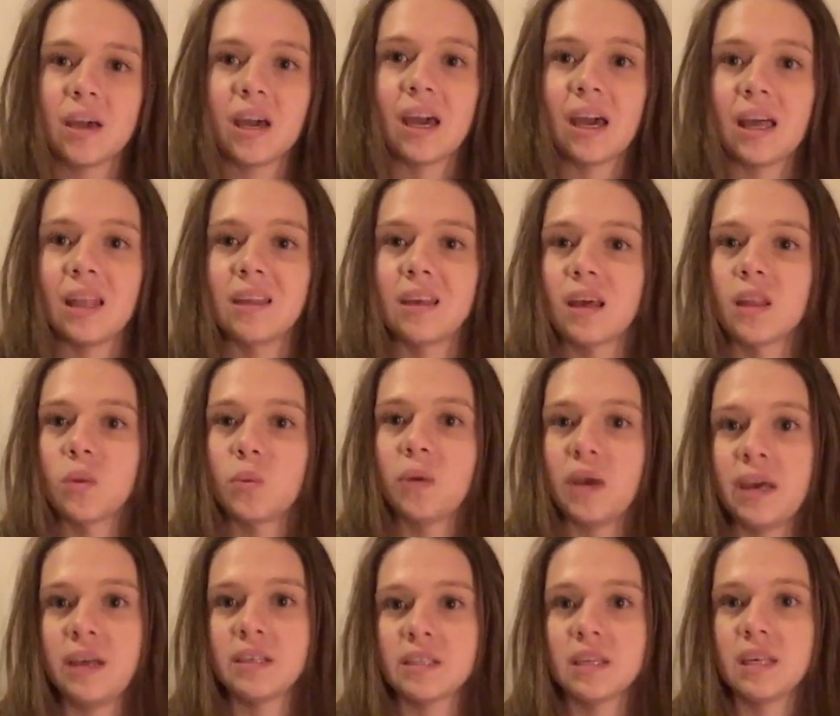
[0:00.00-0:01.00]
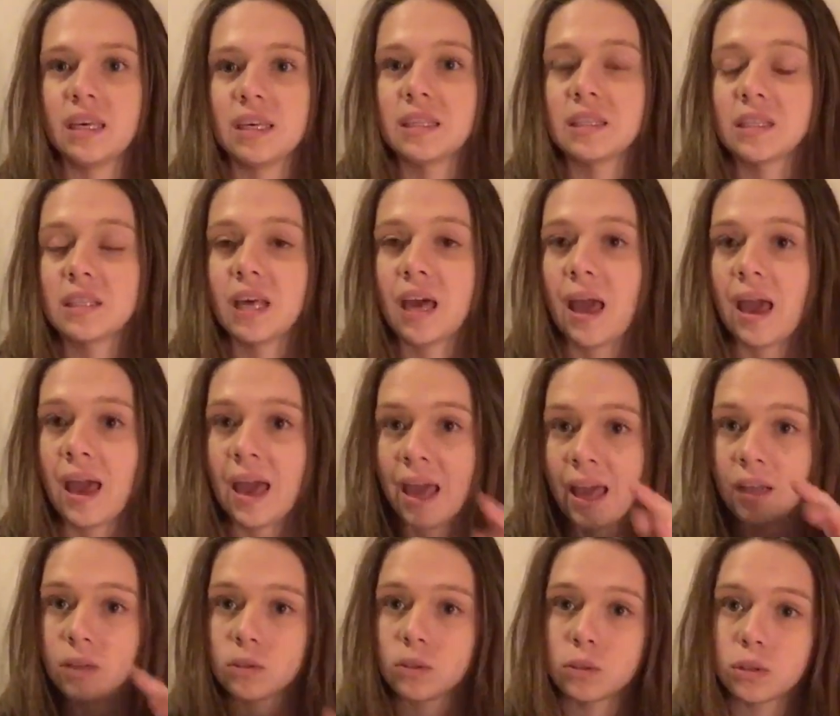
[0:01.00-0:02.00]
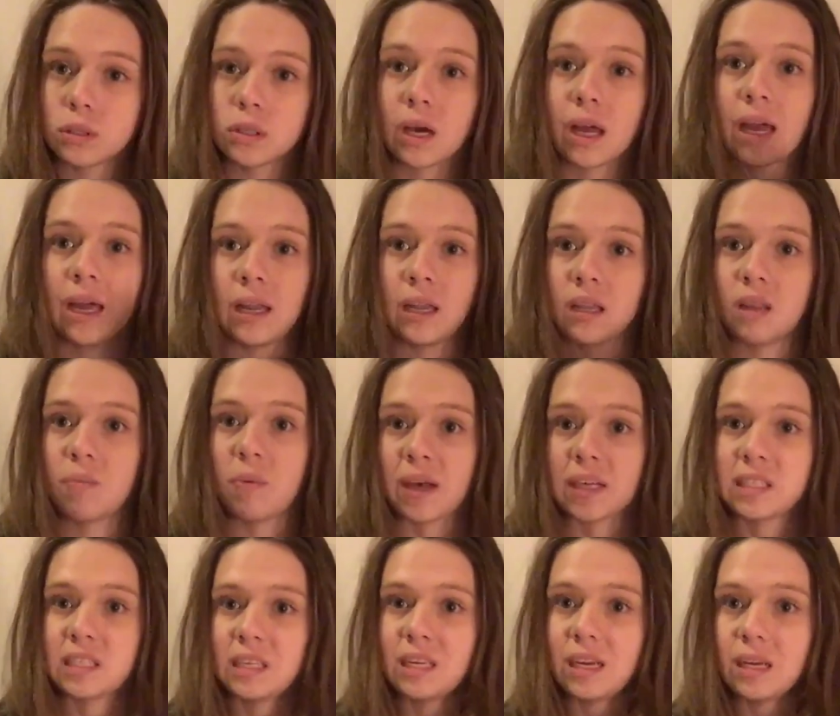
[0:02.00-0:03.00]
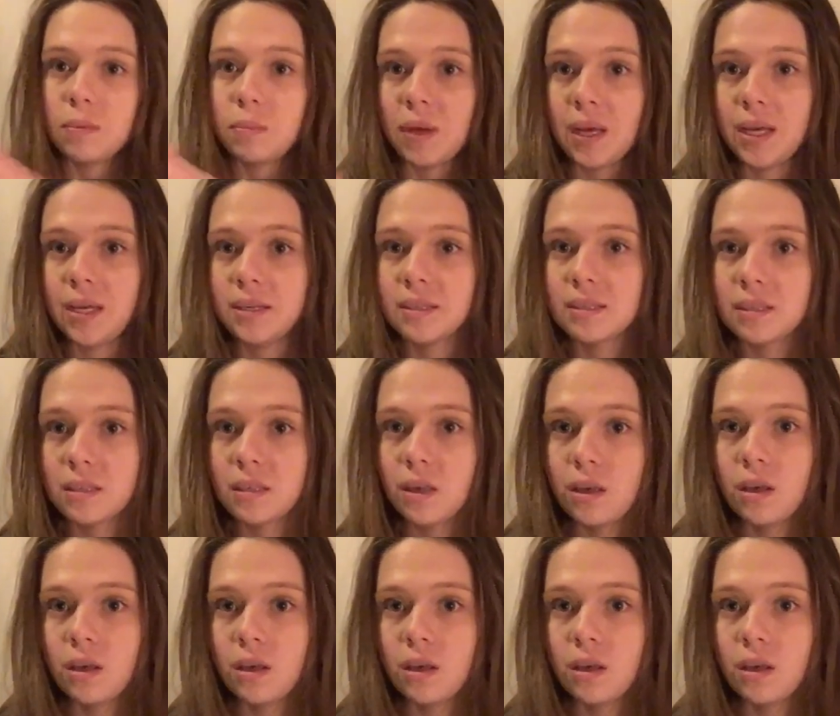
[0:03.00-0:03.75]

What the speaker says: and the other piece is the handle and the bassinet piece.